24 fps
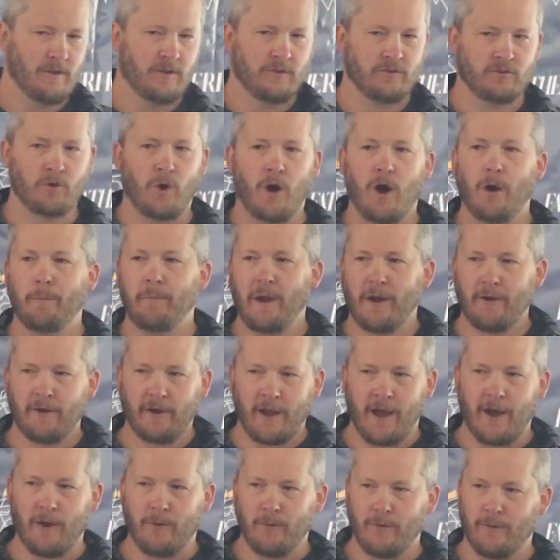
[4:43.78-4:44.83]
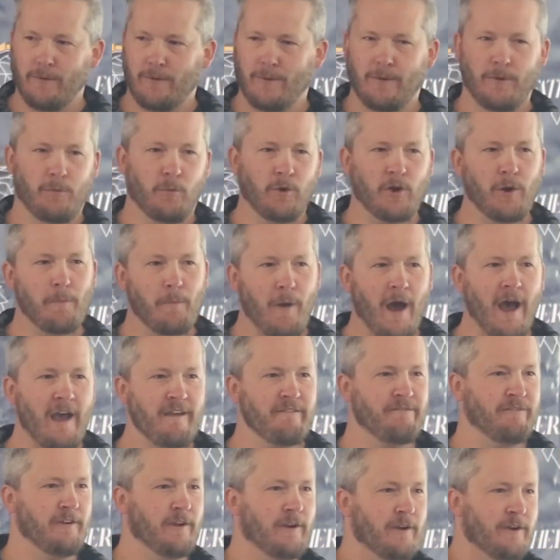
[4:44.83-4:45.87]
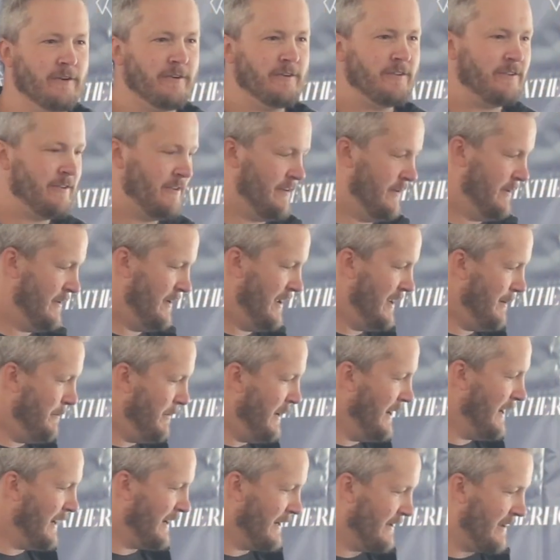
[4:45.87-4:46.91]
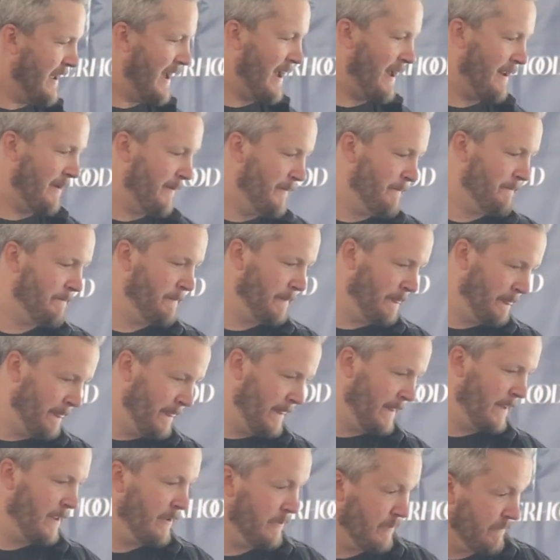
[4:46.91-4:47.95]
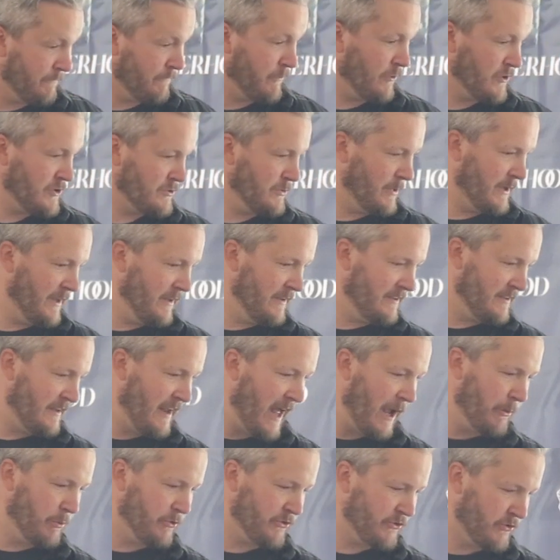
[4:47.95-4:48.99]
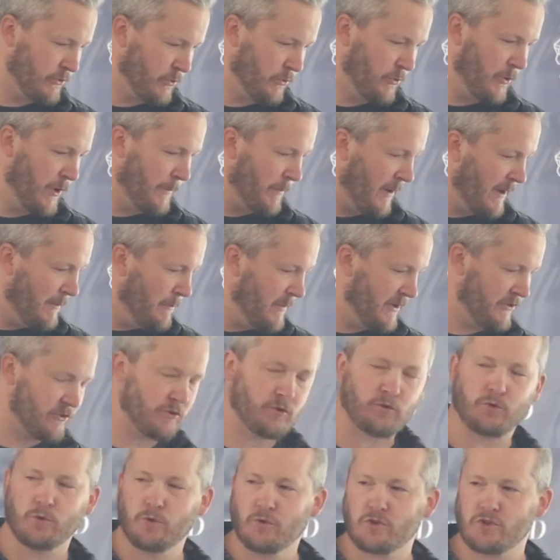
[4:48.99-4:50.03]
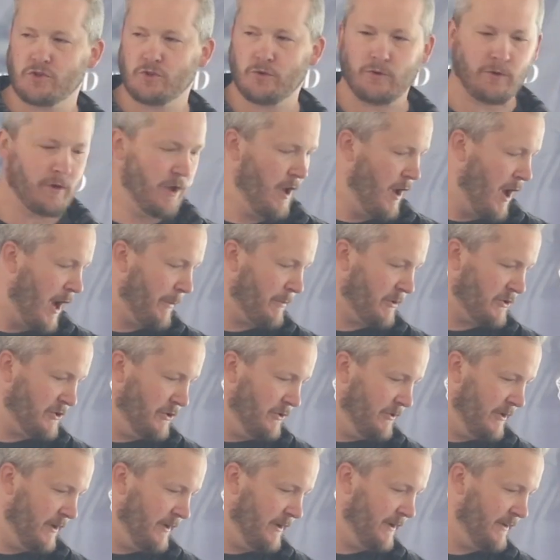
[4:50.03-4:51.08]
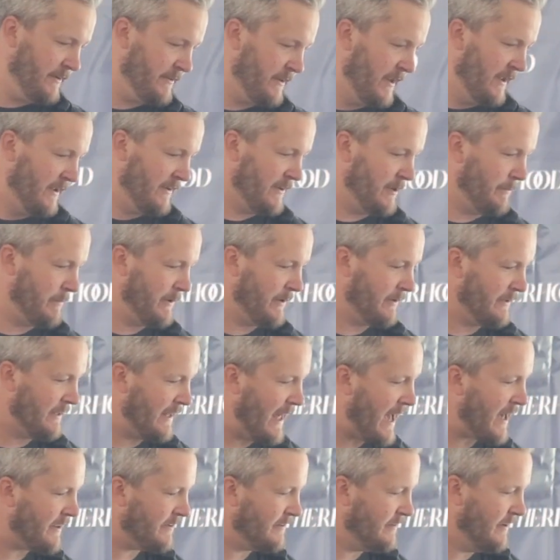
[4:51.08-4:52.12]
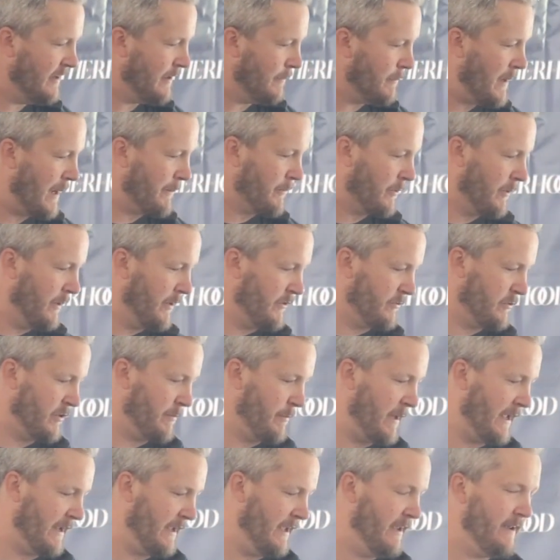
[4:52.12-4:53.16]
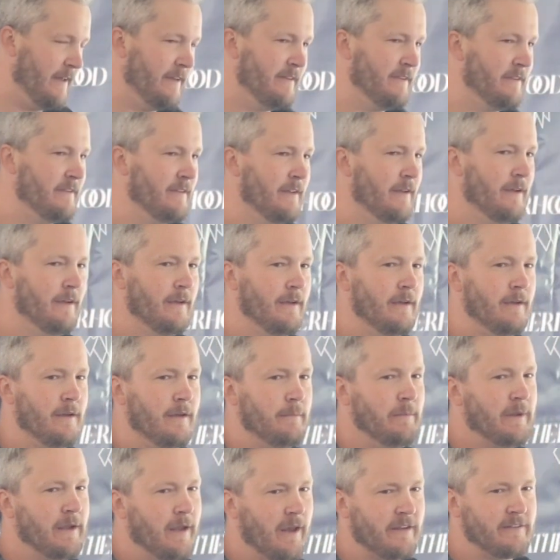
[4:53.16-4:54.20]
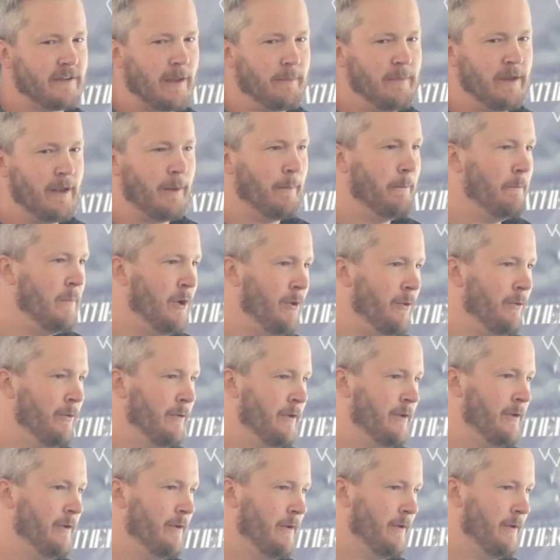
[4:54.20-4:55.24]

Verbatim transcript: So I'll bear it out. What are my fears in being a dad? The first one is that I will screw up and miss crucial opportunities to build lasting memories with my kids because I'm in a mood.